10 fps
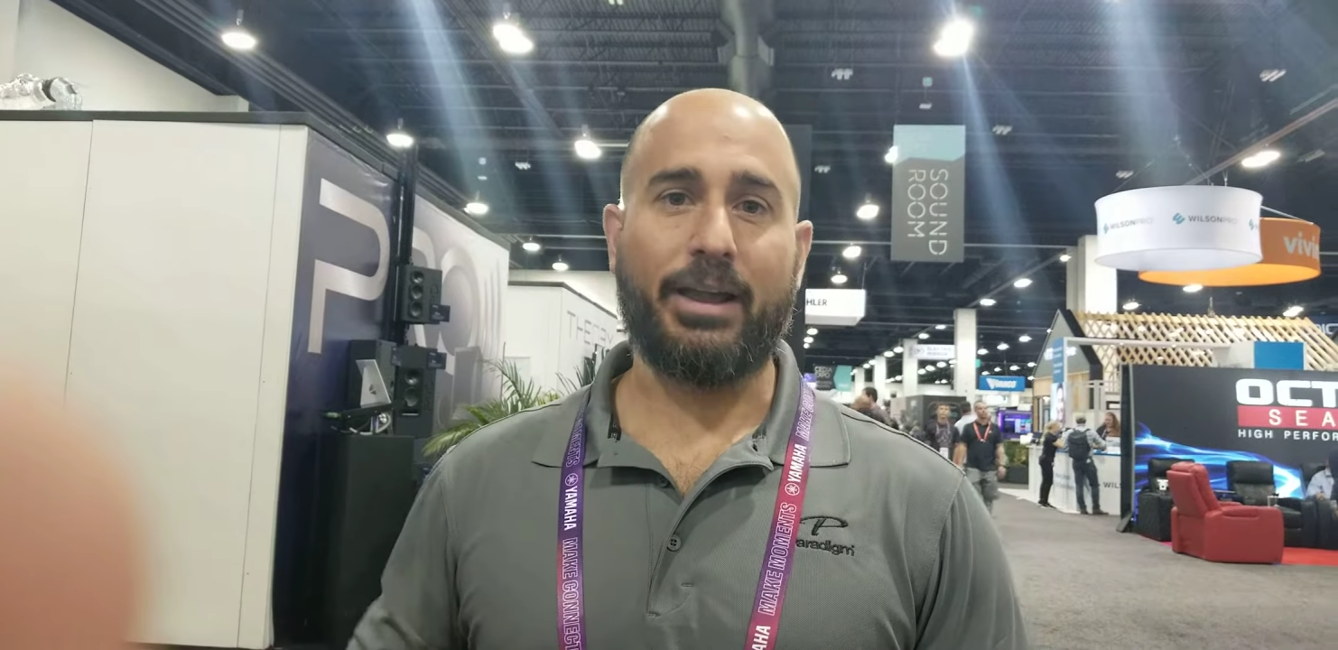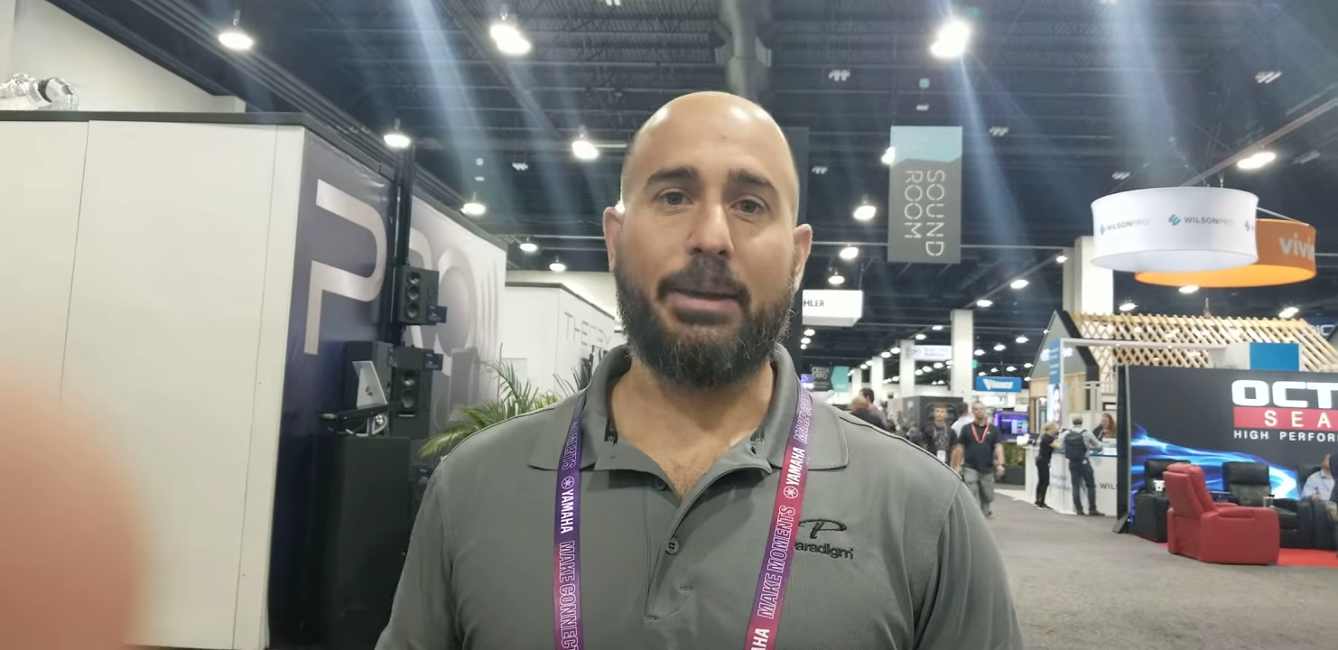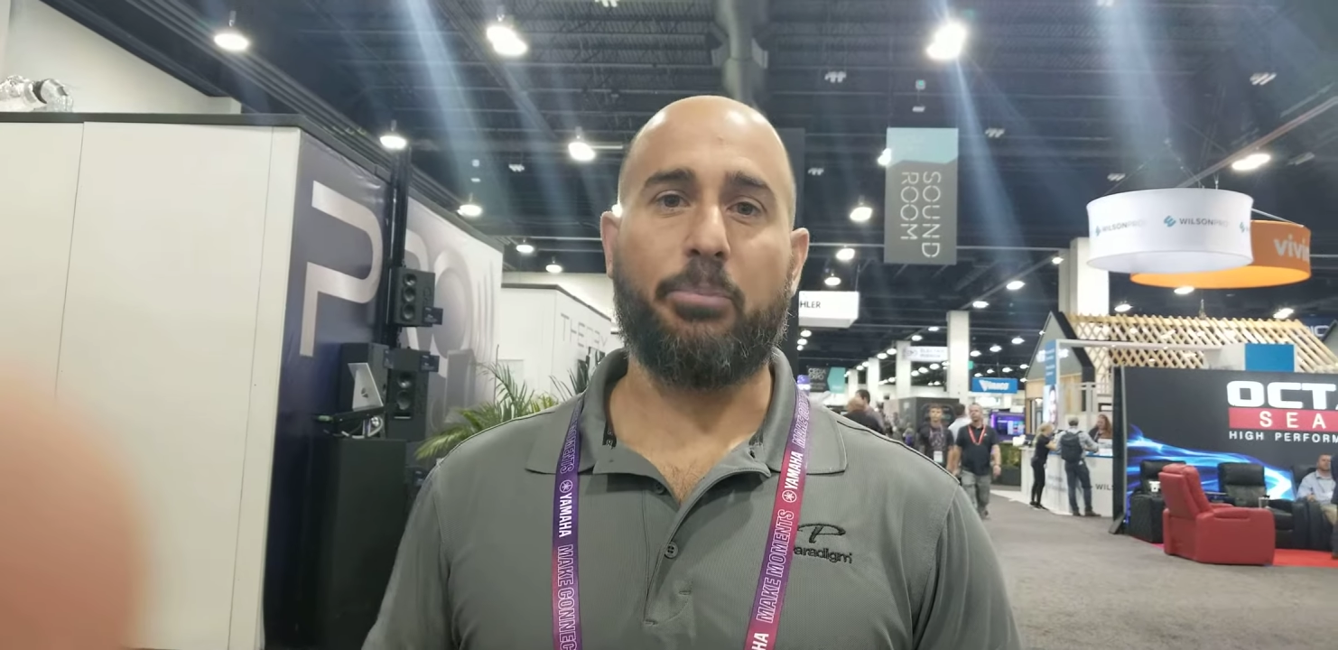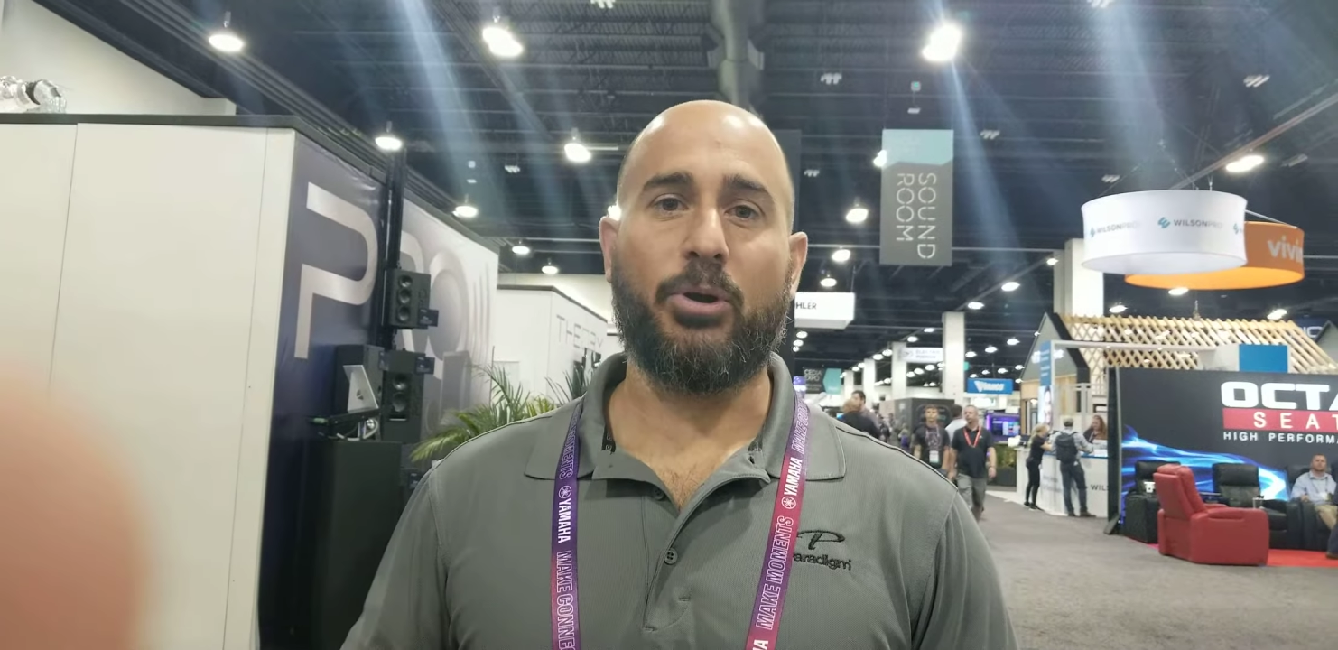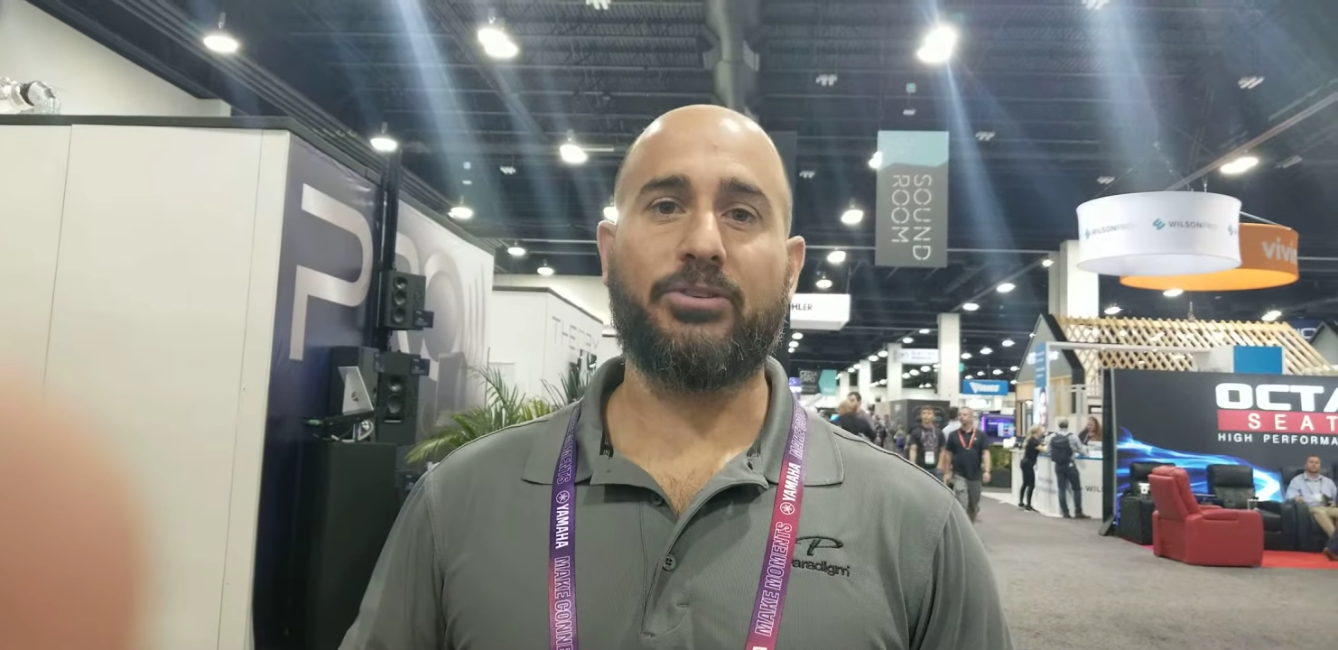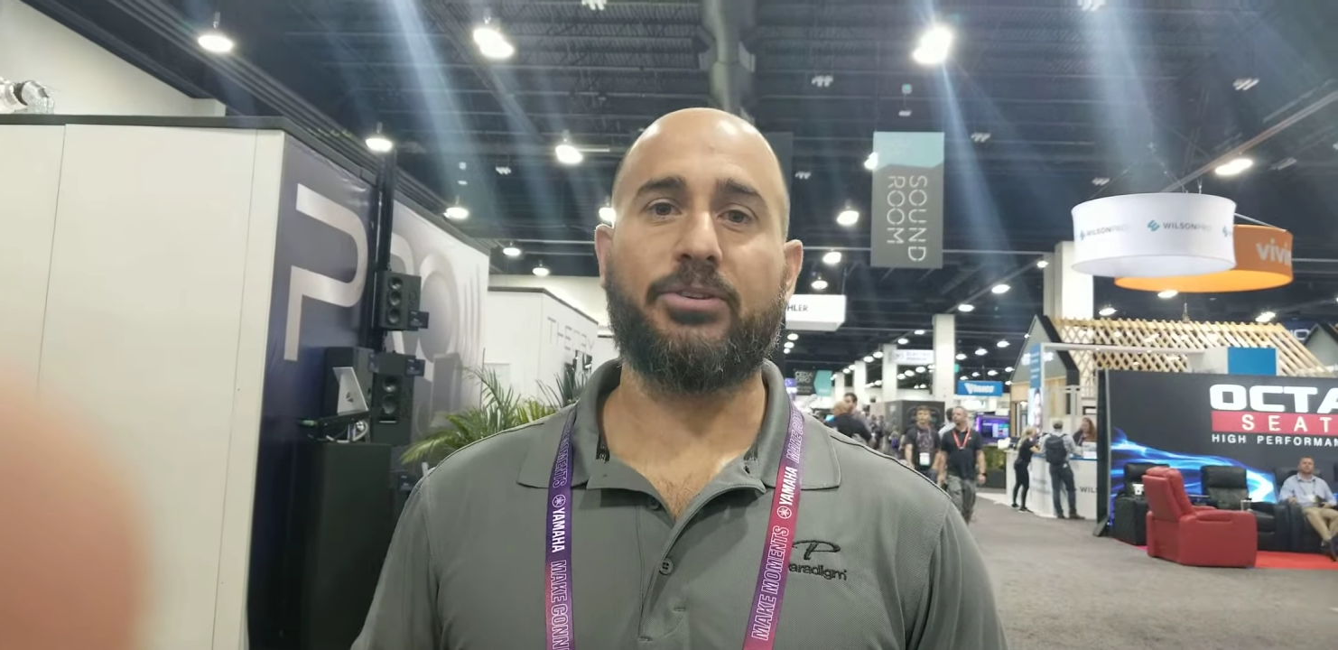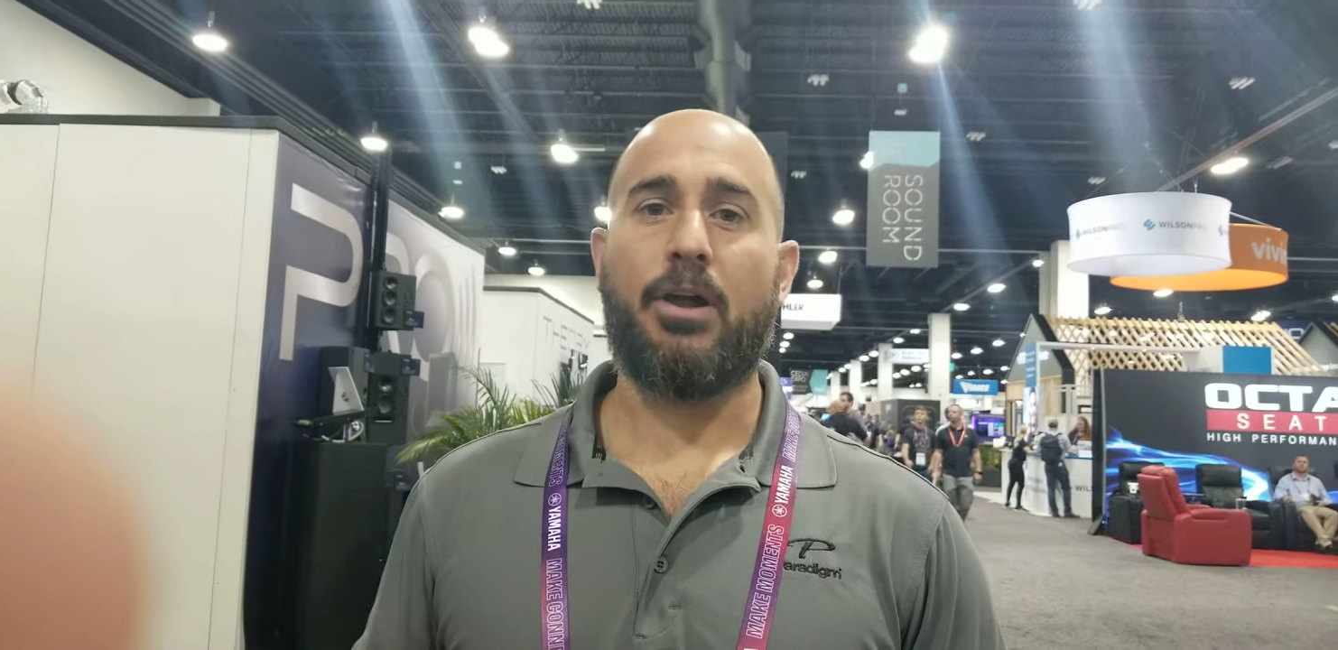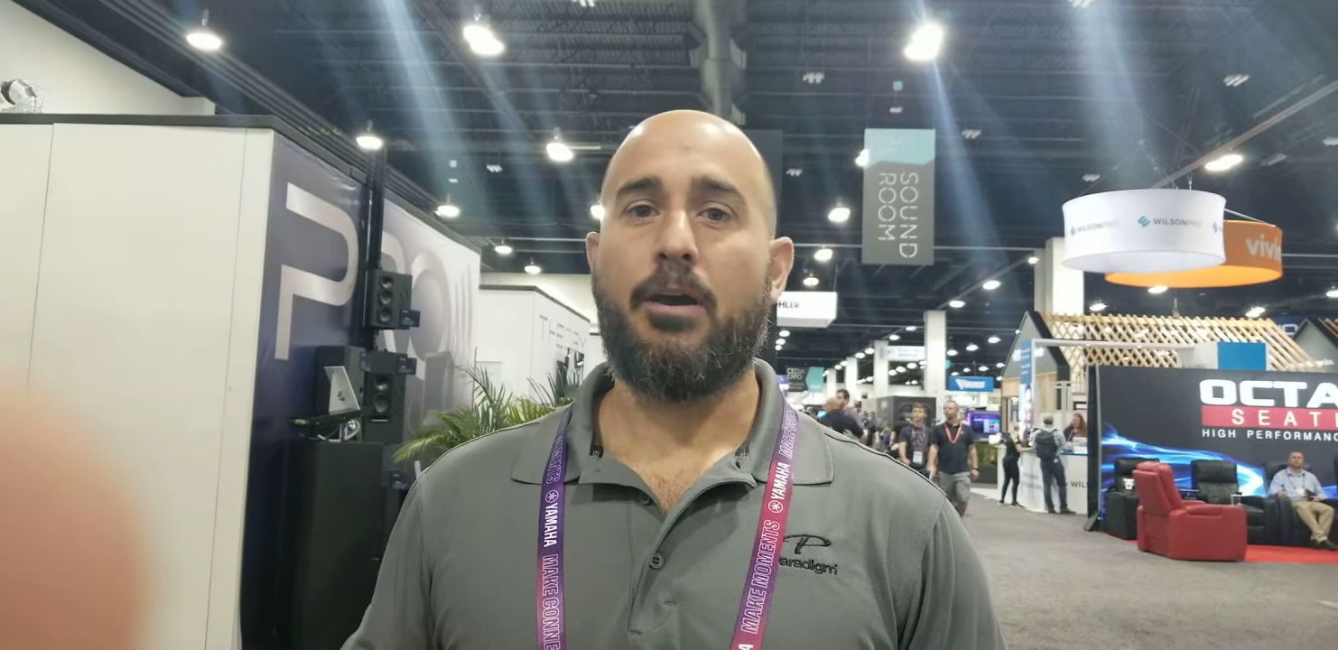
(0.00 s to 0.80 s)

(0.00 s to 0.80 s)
inputs